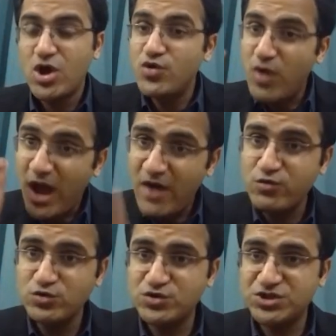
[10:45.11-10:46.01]
You
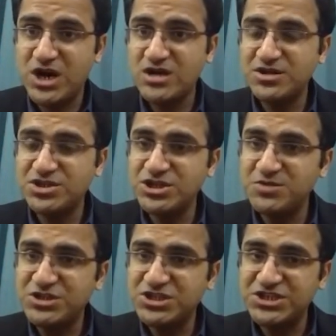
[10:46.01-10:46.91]
have to start the
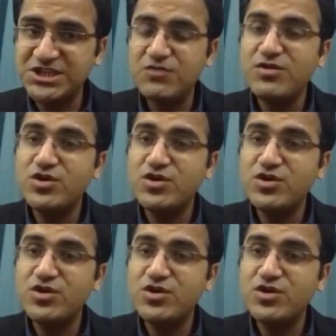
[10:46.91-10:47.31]
treatment straight away.